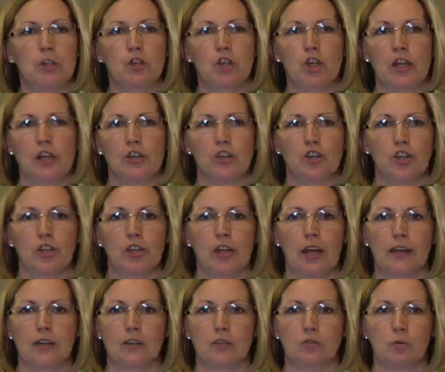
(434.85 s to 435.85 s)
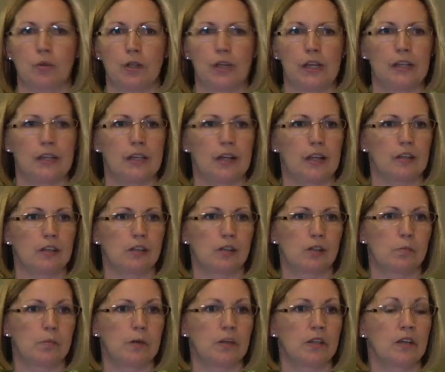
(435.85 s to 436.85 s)
changing that and tweaking that a
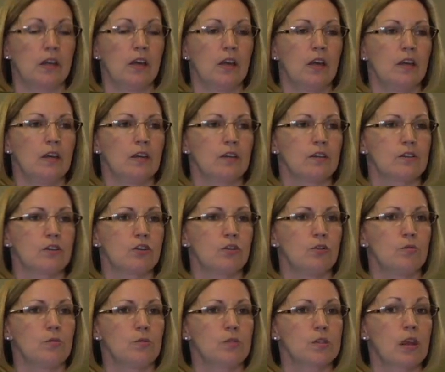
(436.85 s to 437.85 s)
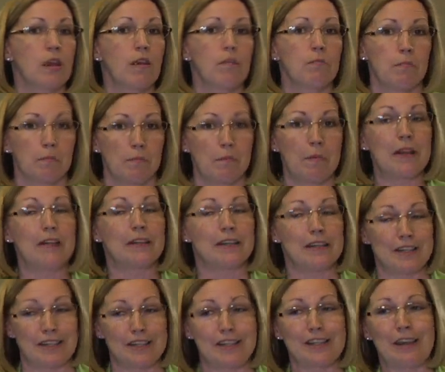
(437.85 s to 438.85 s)
little bit to save, mainly
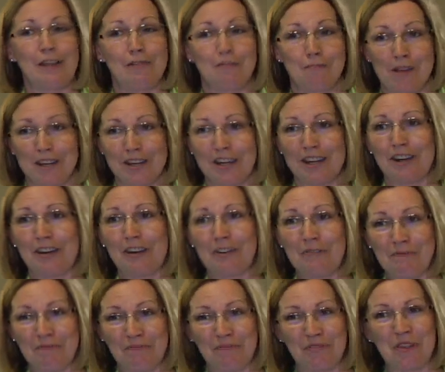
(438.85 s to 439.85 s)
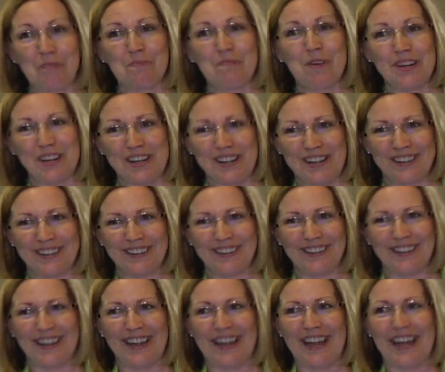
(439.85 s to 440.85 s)
to save Medicare money
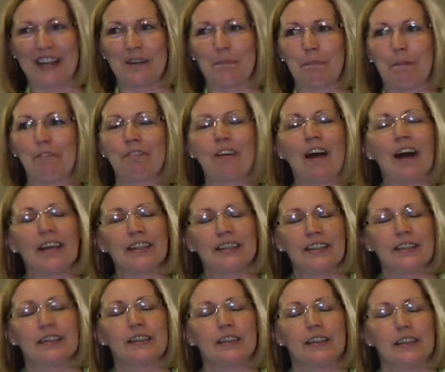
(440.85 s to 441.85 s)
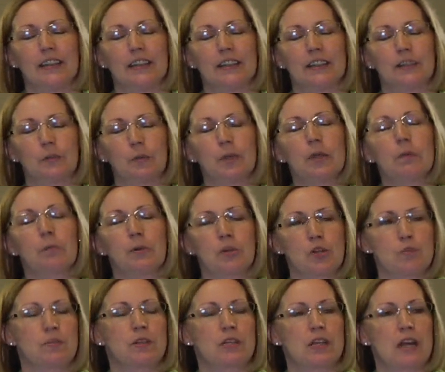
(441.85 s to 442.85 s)
and provide
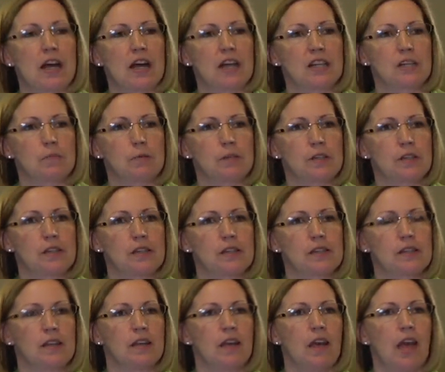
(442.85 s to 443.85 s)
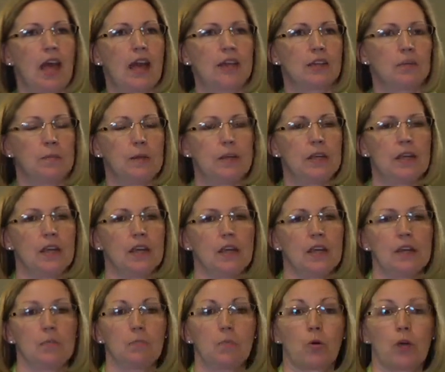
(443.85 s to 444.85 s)
reimbursement to hospices at the
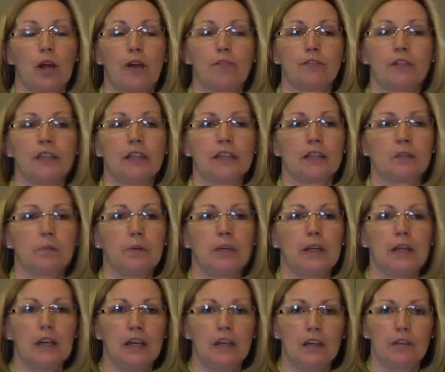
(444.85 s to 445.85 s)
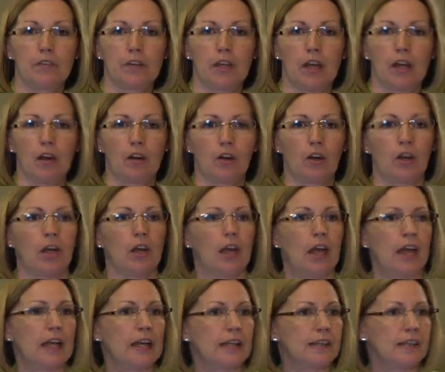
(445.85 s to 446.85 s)
beginning, more heavily at the beginning of care
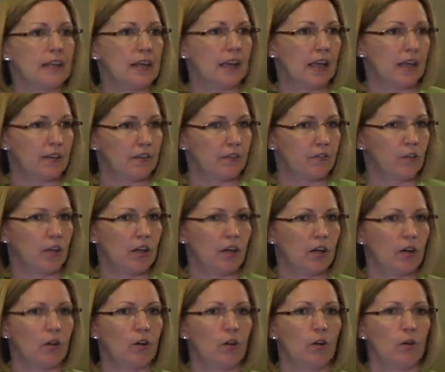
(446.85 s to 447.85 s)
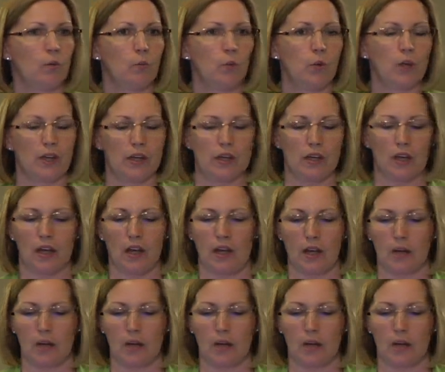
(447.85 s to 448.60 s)
and at the end of care when